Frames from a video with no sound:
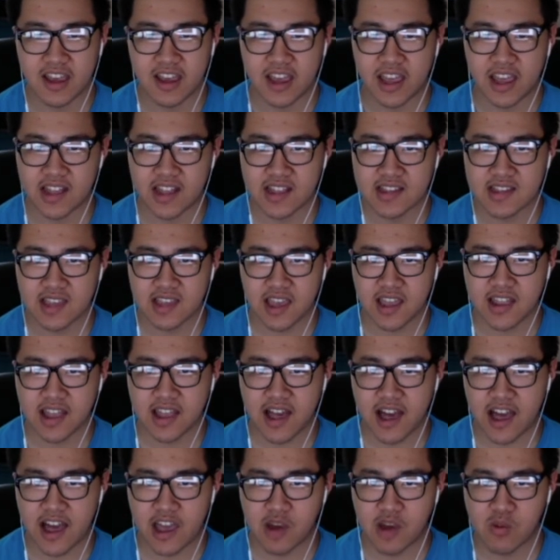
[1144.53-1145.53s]
And let's say
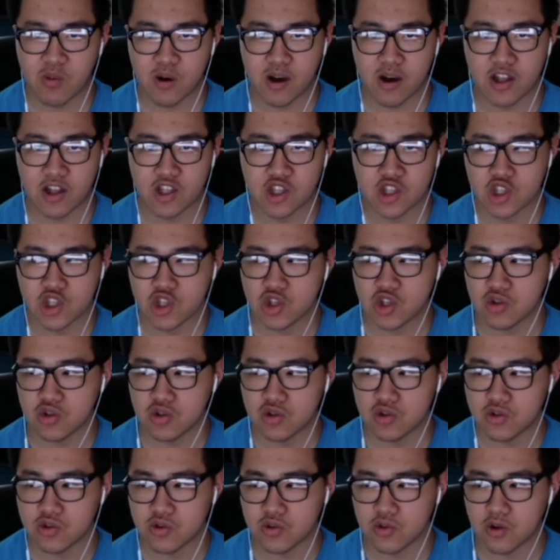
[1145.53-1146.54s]
that I want
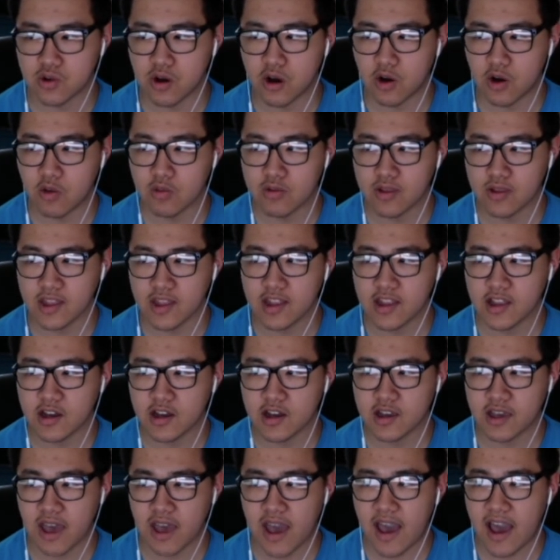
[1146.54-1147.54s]
to only
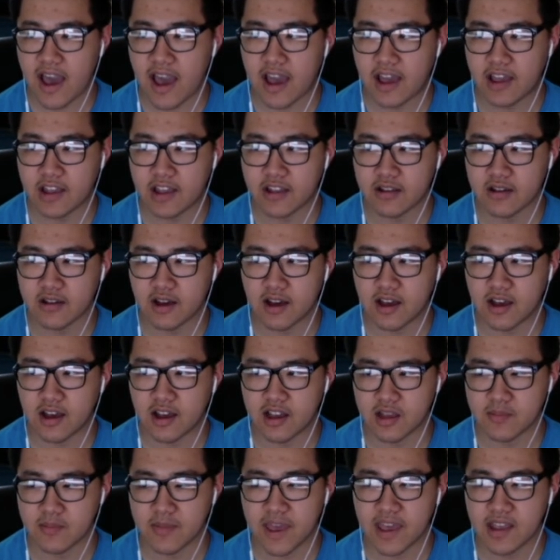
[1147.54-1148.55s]
look at
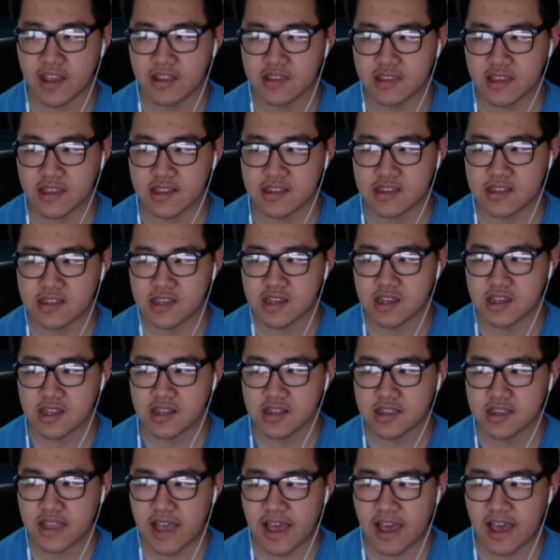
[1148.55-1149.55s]
commandlets
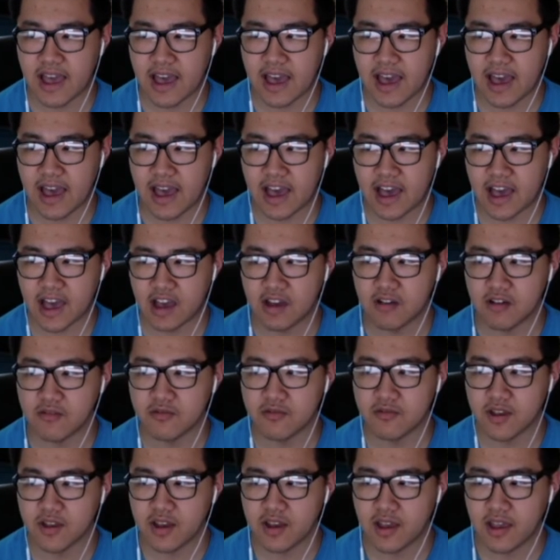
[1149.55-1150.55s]
that
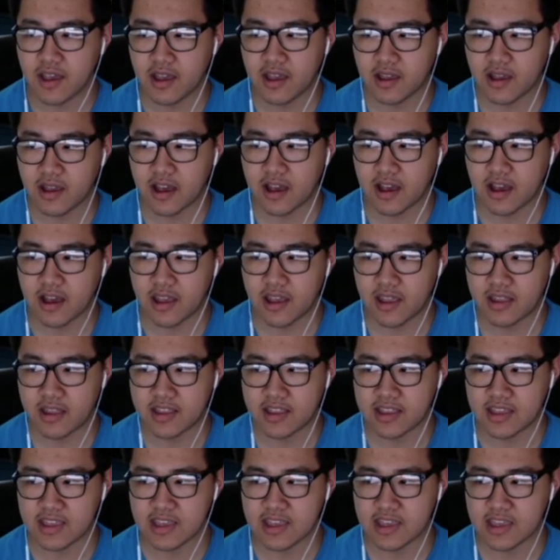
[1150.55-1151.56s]
have an
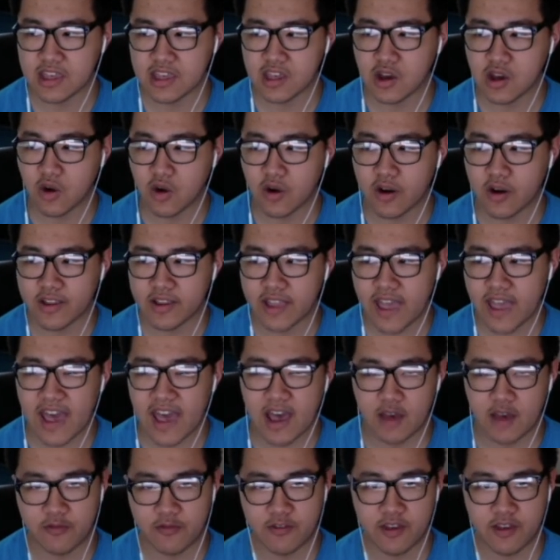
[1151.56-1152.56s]
E or an
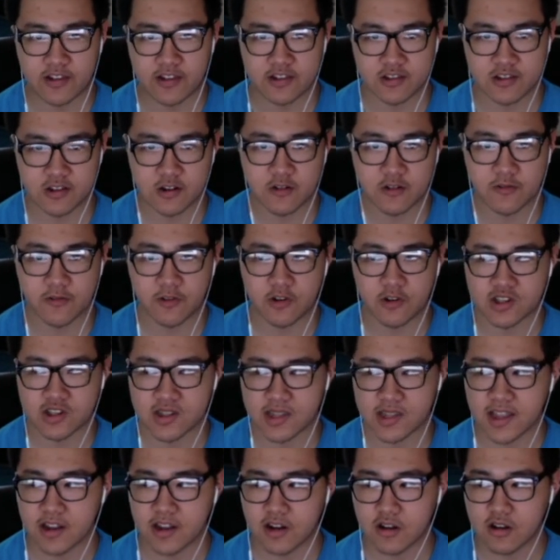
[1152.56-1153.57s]
F as their first
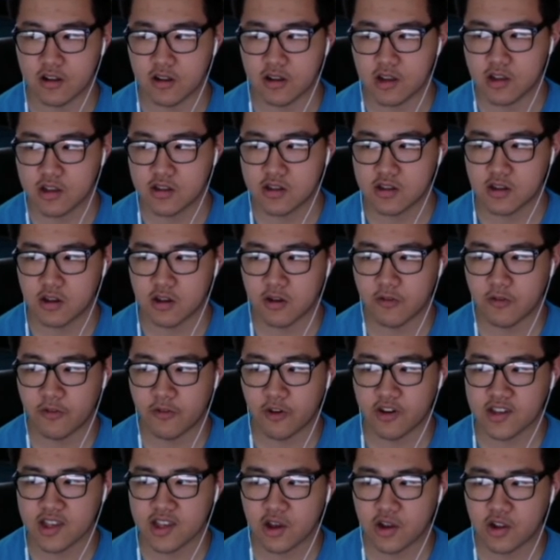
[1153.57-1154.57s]
letter. So
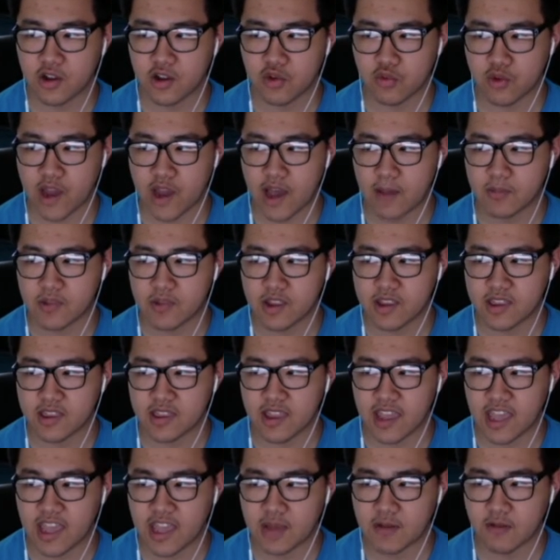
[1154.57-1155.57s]
first I would grab the
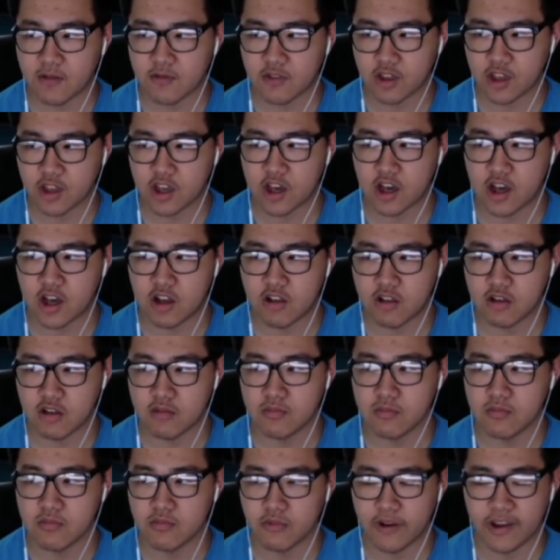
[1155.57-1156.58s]
name of the
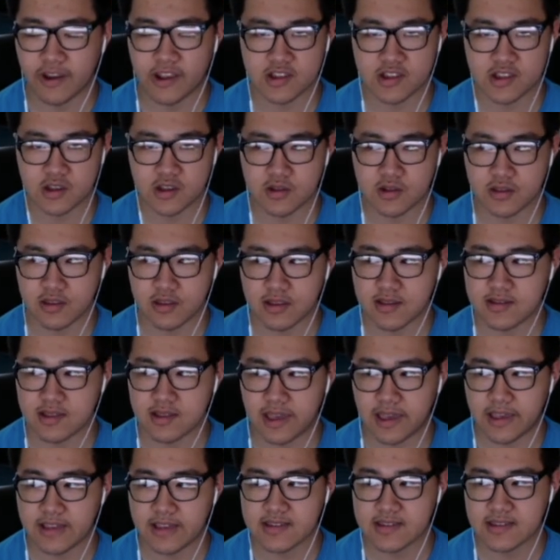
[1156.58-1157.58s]
column, right? So in this
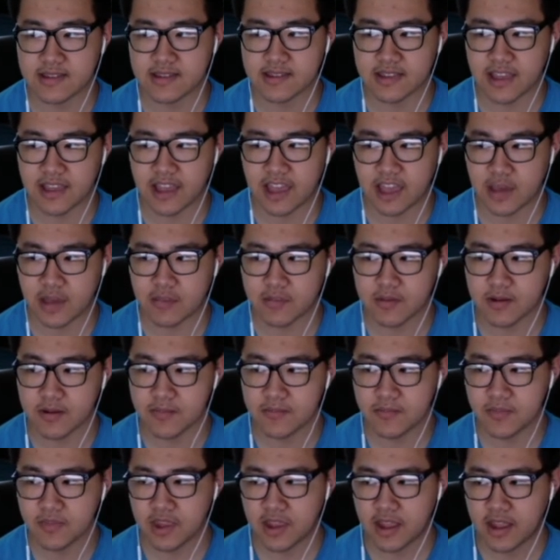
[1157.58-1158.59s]
case, name,
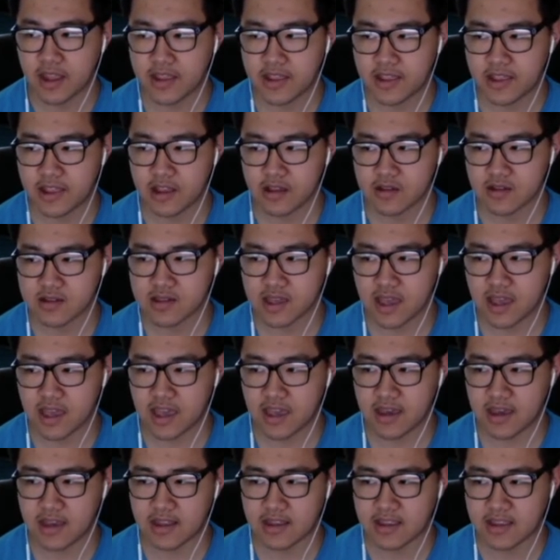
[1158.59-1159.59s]
and then I'll
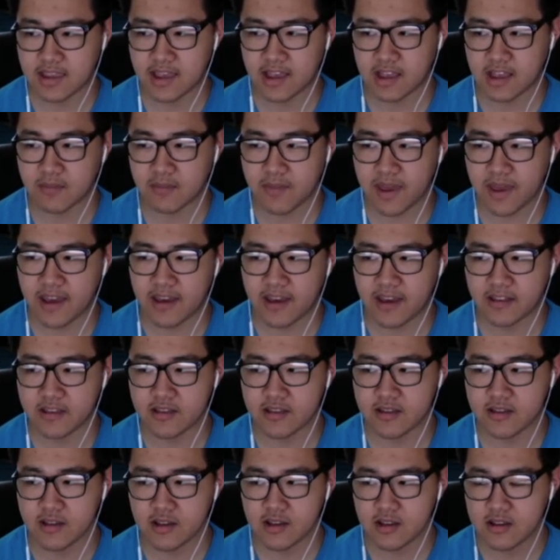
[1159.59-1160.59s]
say get
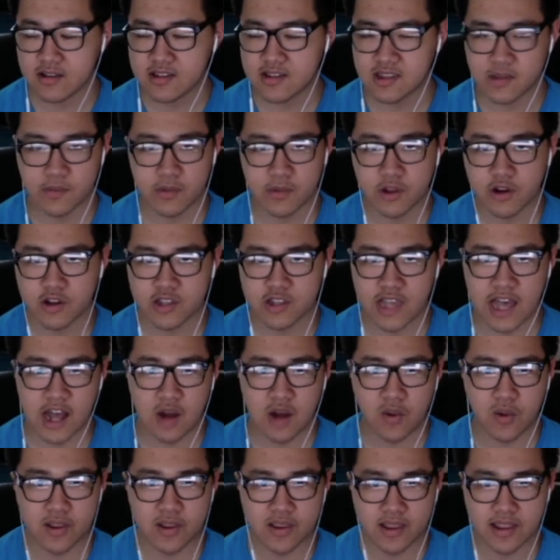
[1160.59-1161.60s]
command, similar to
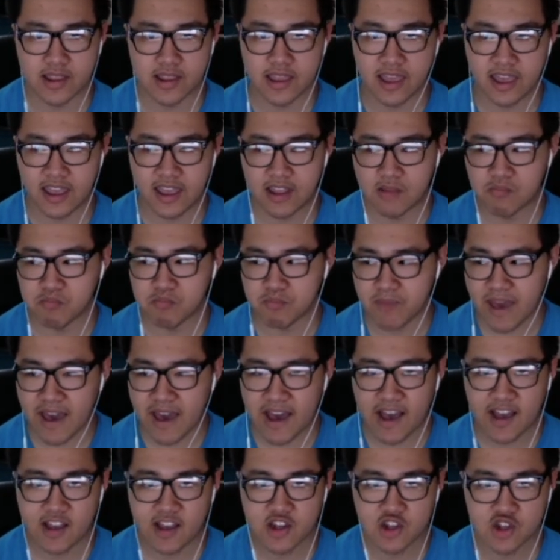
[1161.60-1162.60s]
how we did it in
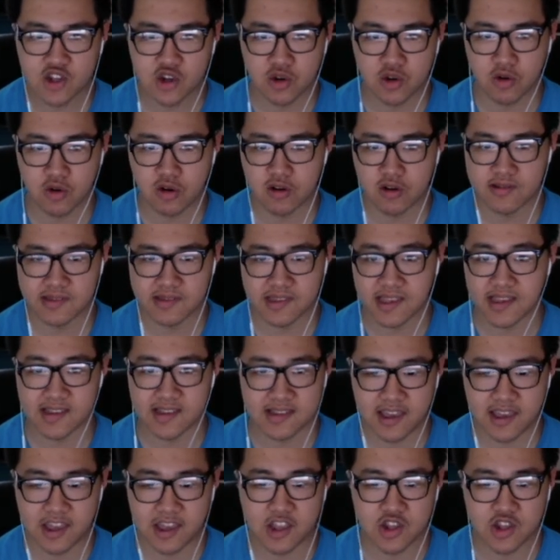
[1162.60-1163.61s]
bash or
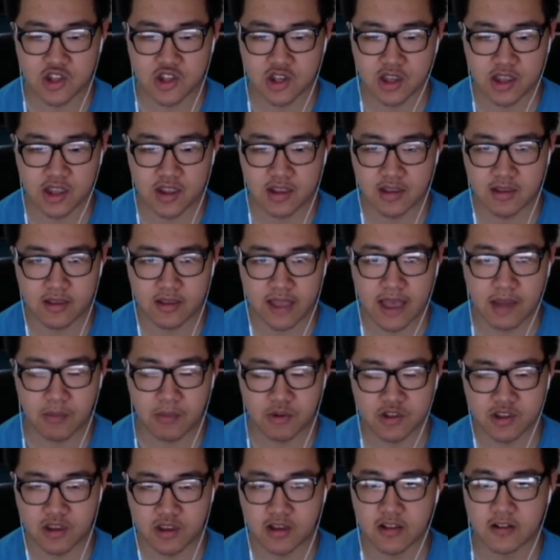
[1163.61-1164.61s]
ZSH in that
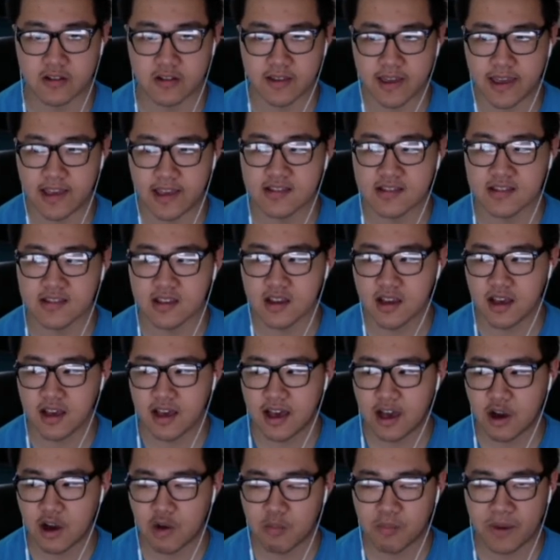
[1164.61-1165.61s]
particular case.
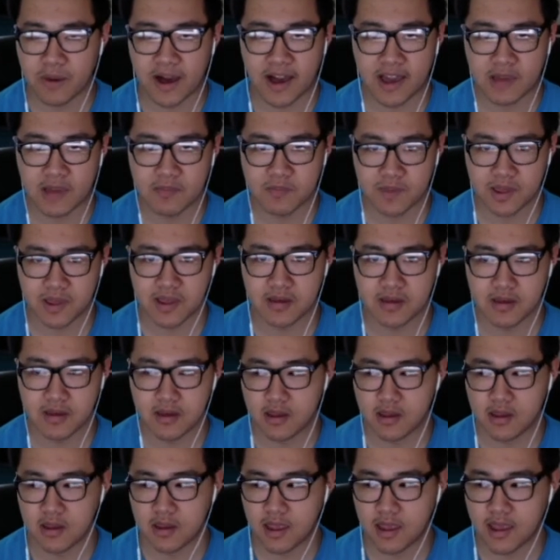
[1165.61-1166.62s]
I'll pipe it,
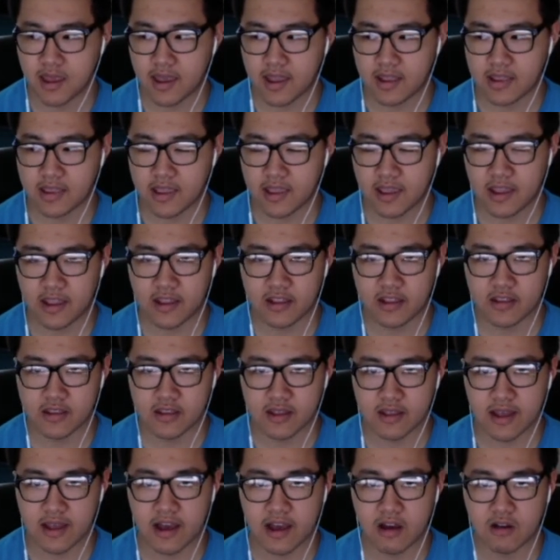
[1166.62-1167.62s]
and
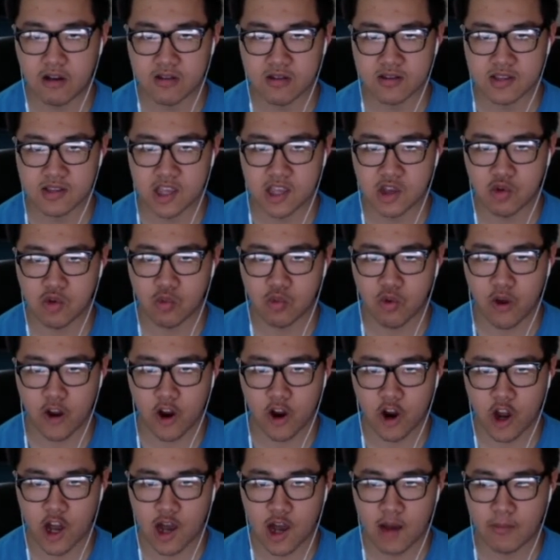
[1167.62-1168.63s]
then I'll say
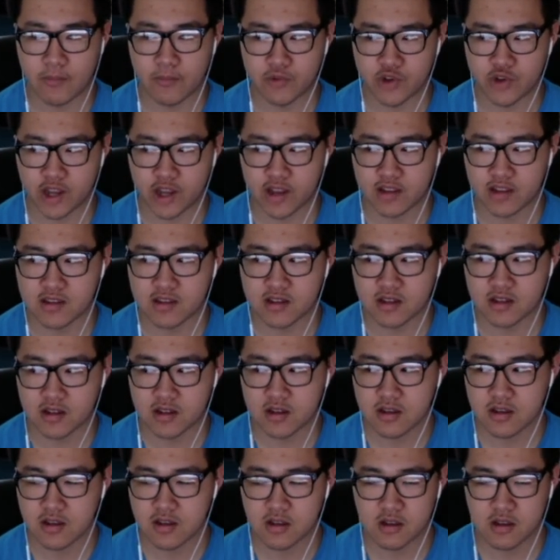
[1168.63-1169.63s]
where object,
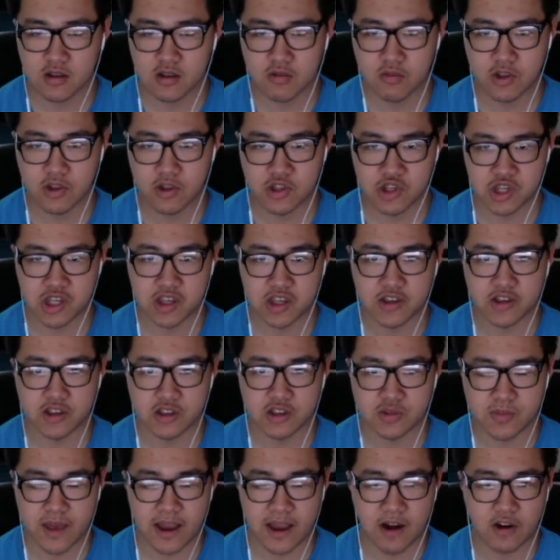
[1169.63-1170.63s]
which
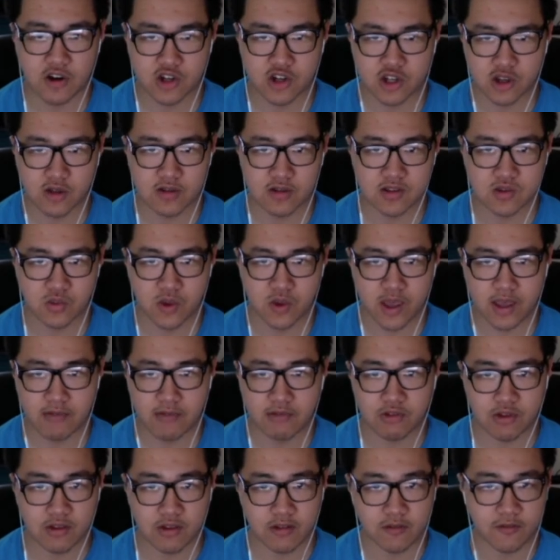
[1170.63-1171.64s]
is PowerShell's way of
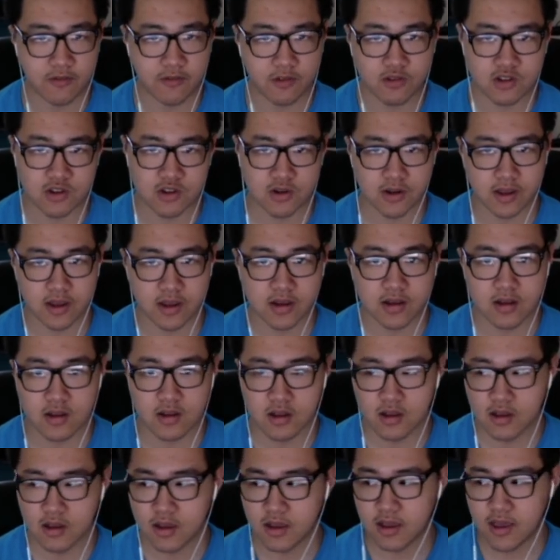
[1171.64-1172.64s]
doing filtering,
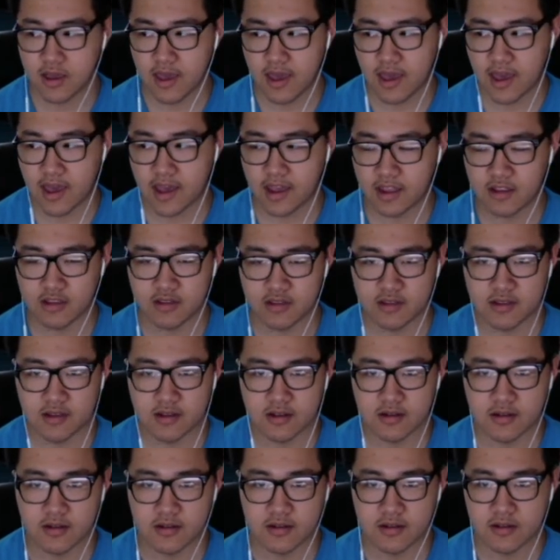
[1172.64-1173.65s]
and
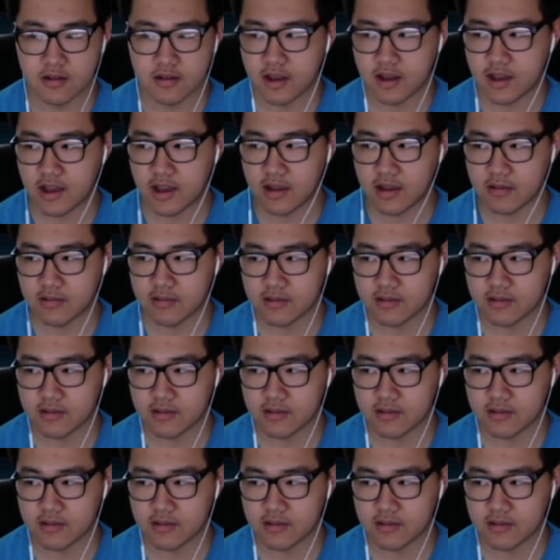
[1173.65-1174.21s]
$sign